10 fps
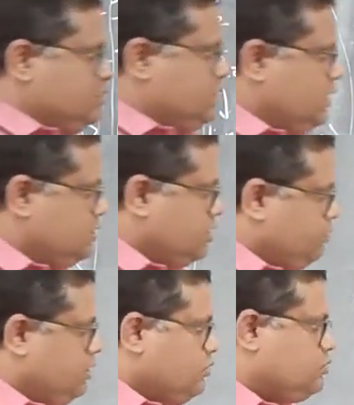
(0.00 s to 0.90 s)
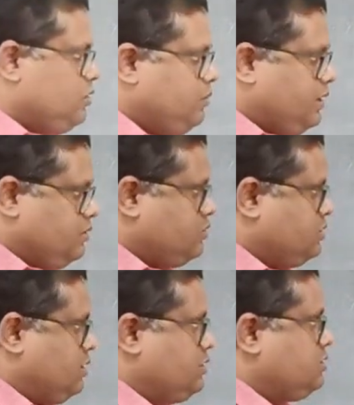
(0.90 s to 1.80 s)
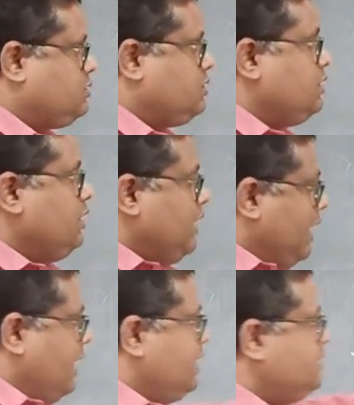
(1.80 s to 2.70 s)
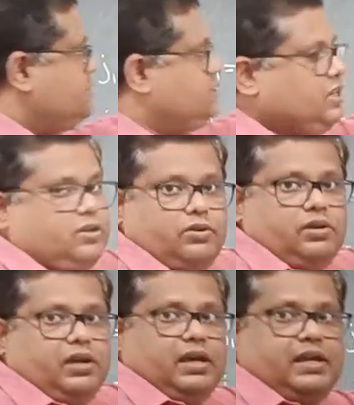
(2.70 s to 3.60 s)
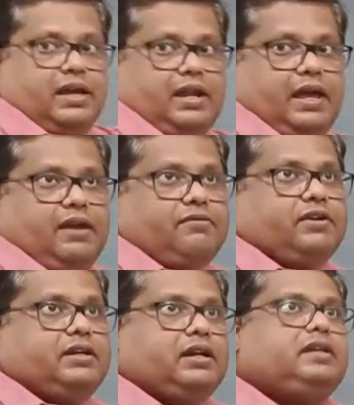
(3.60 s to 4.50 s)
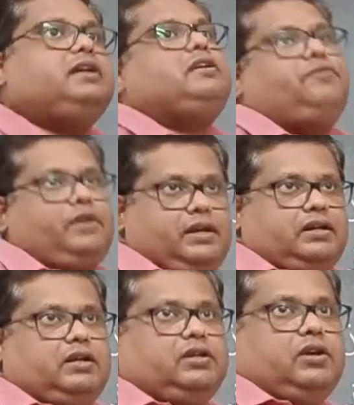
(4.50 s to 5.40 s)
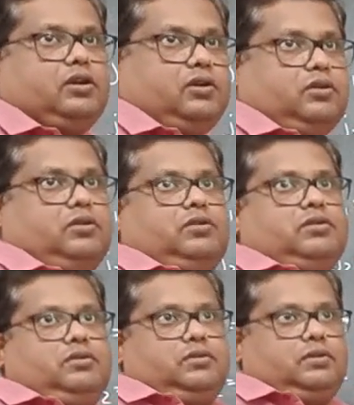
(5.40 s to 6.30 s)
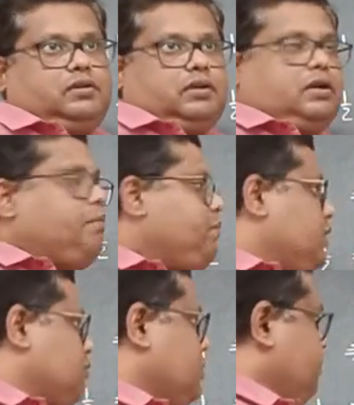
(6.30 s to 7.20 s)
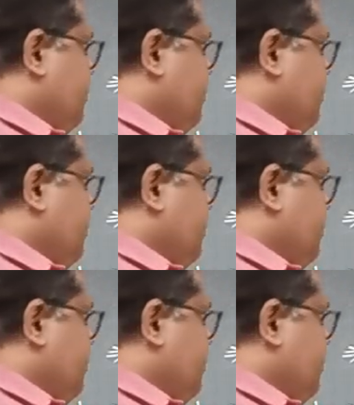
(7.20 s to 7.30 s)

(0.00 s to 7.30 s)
j is equal to 3 by 2 states. And 0, here I have written it differently compared to the